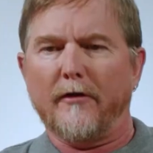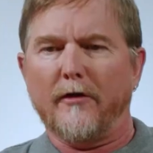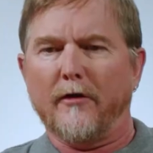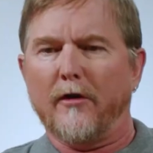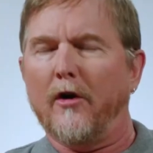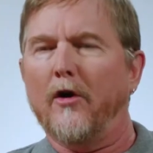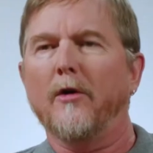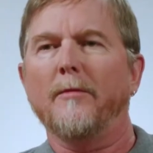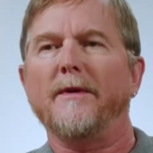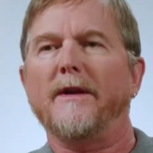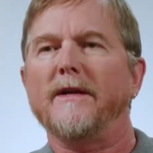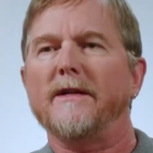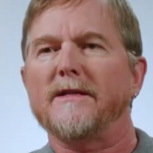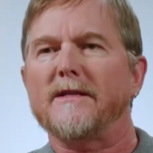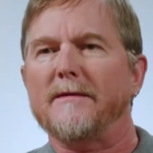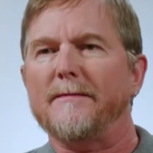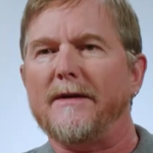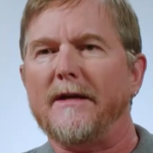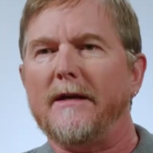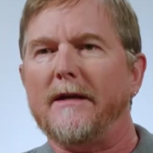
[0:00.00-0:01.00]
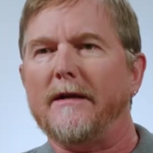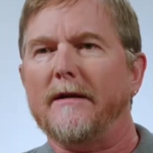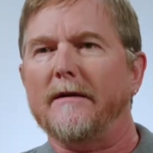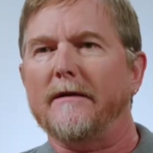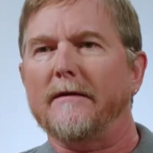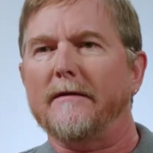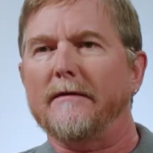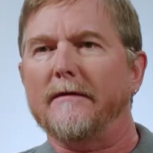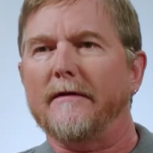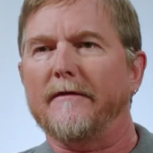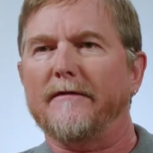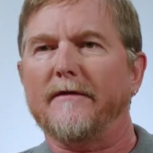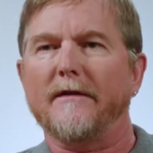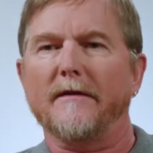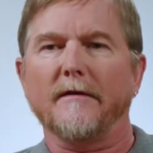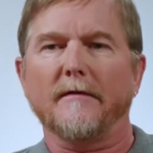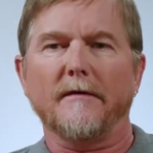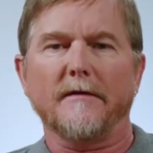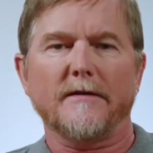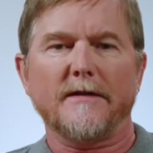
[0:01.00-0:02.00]
your home needs to be heated. If
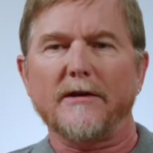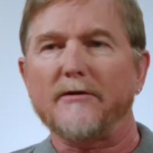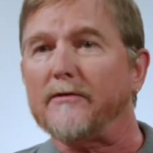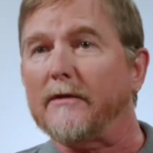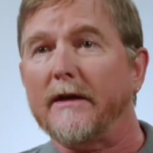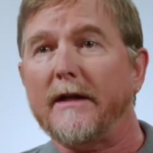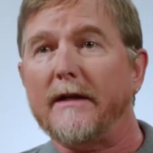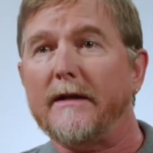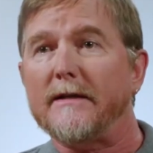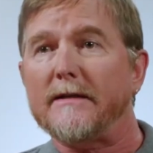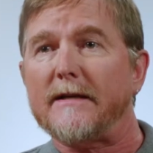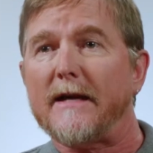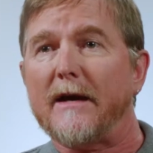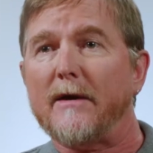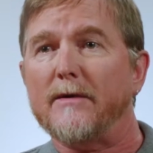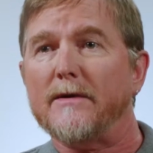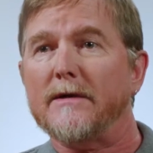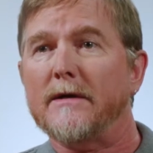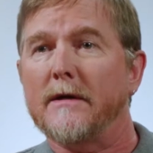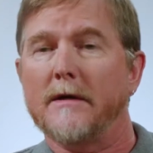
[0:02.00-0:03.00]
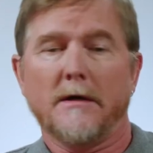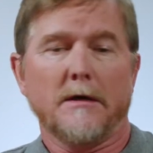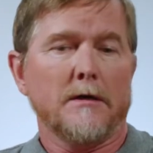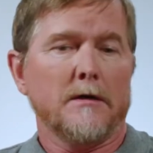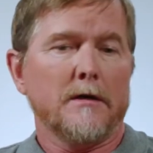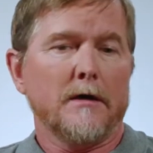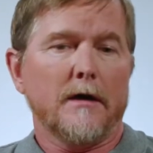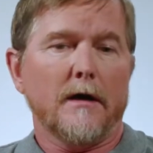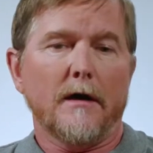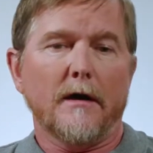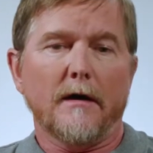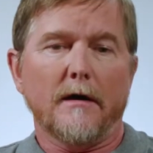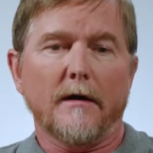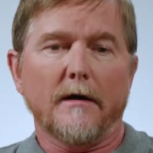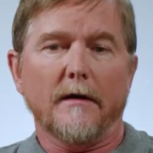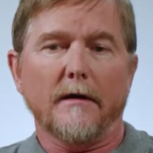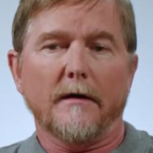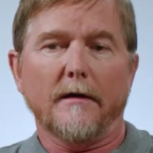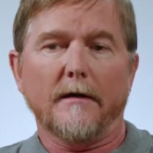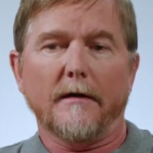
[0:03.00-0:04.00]
the central heat is out,
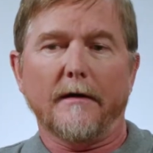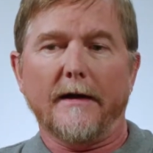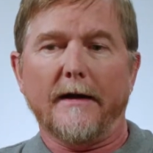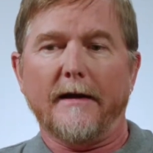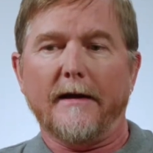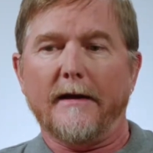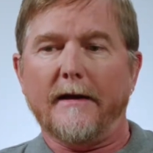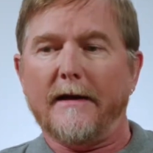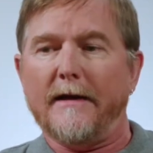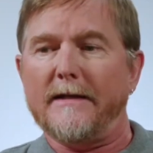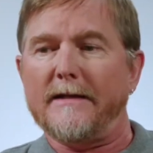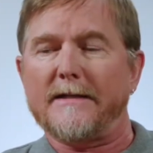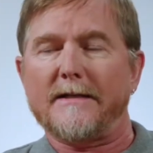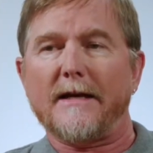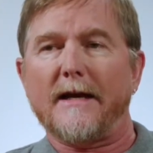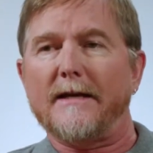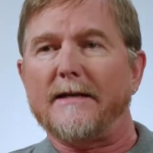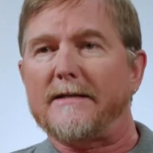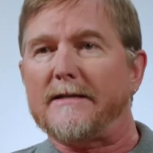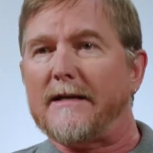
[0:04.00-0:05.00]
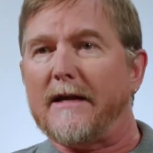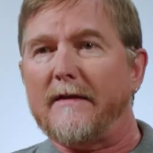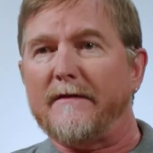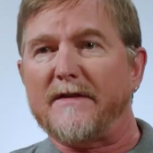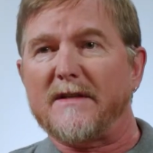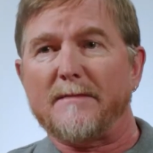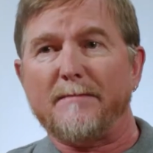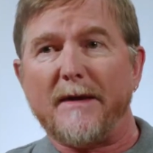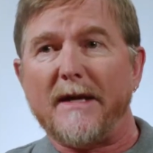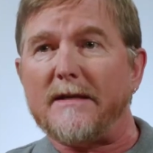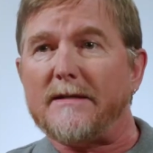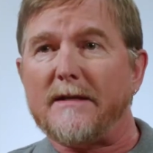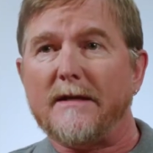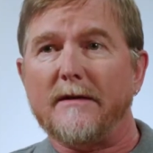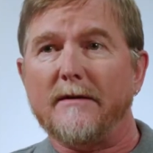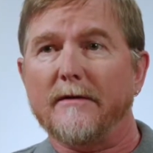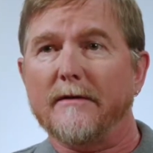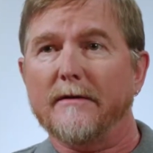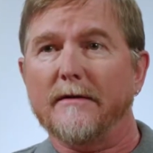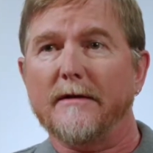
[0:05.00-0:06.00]
a inside safe space
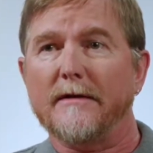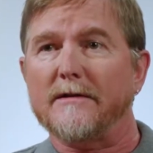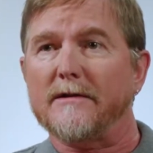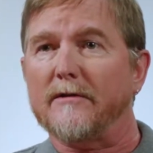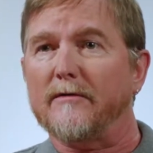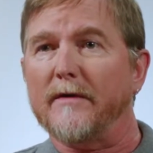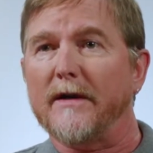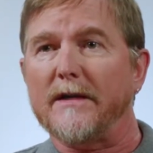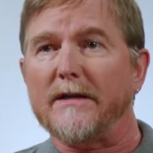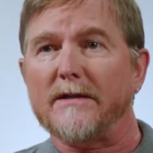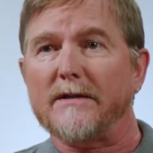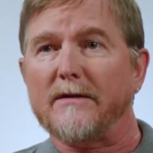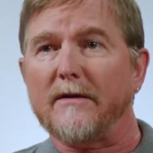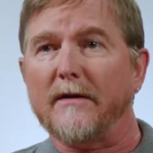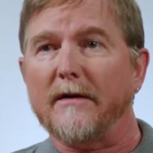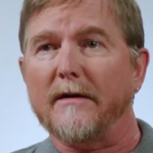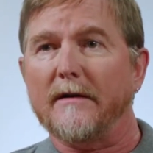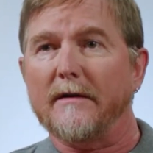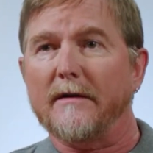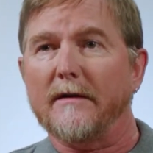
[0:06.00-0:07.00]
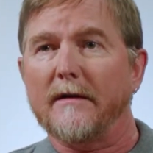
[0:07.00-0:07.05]
heater is a great start.